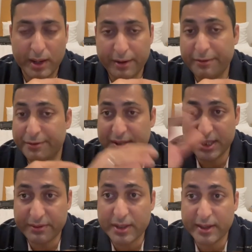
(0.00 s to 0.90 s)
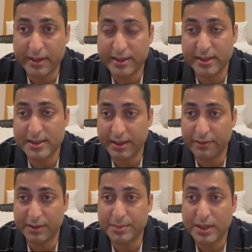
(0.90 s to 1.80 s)
If severe ARDS
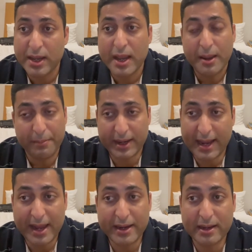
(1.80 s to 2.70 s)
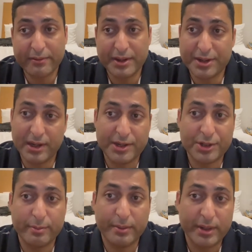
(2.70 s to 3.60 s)
develops, mechanical
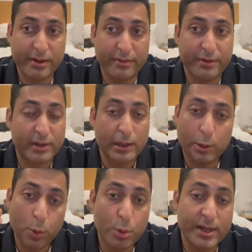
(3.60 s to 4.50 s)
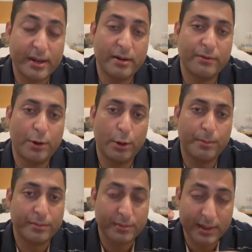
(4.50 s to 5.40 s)
ventilation may be given to low tidal
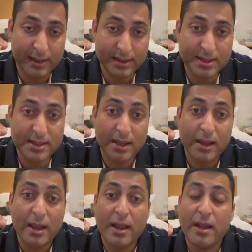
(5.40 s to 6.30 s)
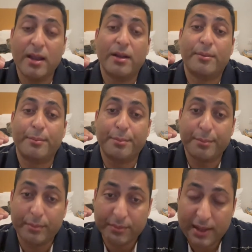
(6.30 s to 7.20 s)
volume. That is
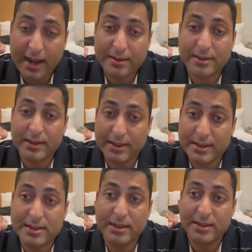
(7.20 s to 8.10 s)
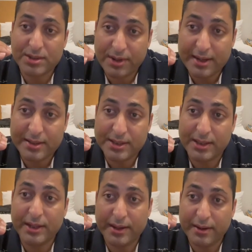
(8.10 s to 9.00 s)
the
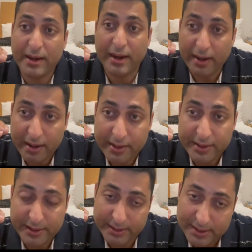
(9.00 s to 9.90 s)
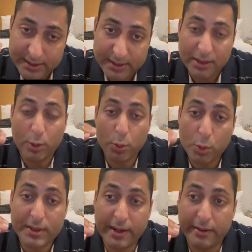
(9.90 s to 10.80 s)
strategy in ARDS,
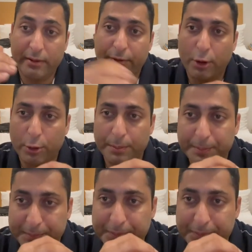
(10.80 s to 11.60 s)
low tidal volume.